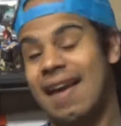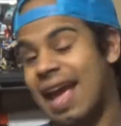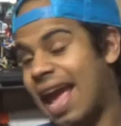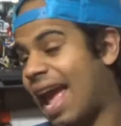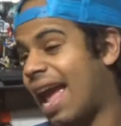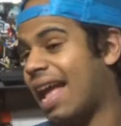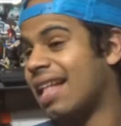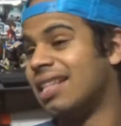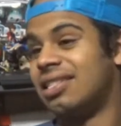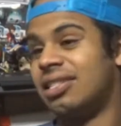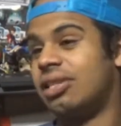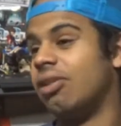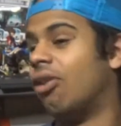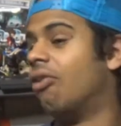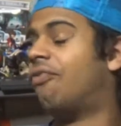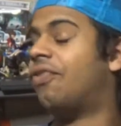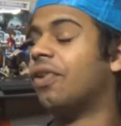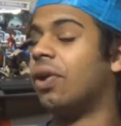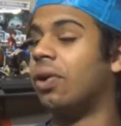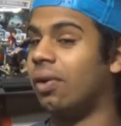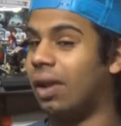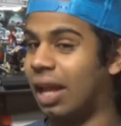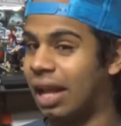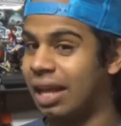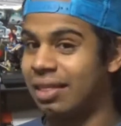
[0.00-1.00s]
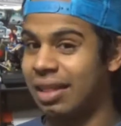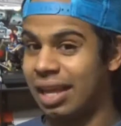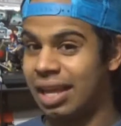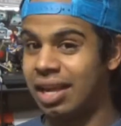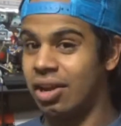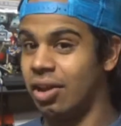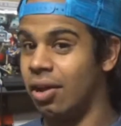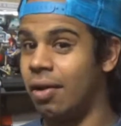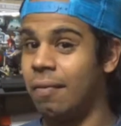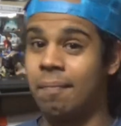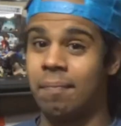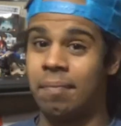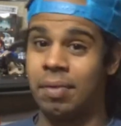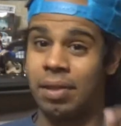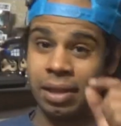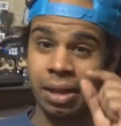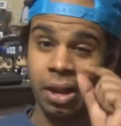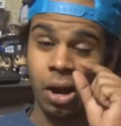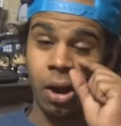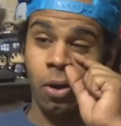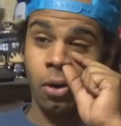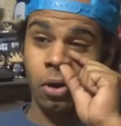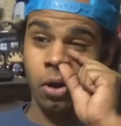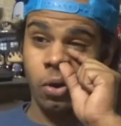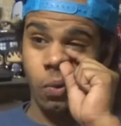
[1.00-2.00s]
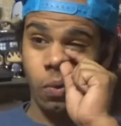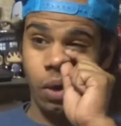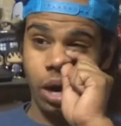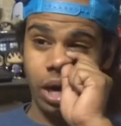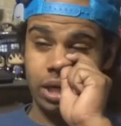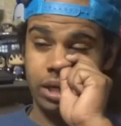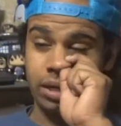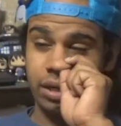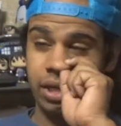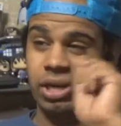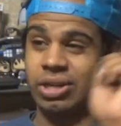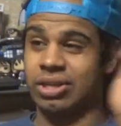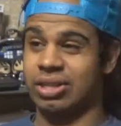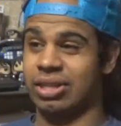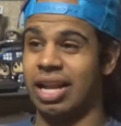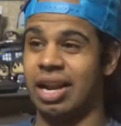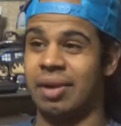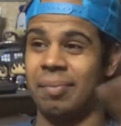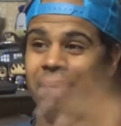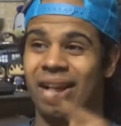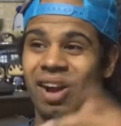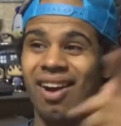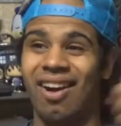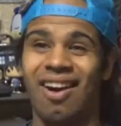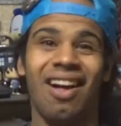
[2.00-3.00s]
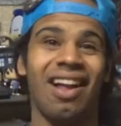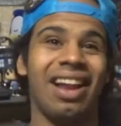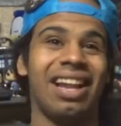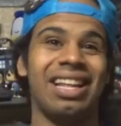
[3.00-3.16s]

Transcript: and still feel like they could, you know, you can watch it years later, like, oh,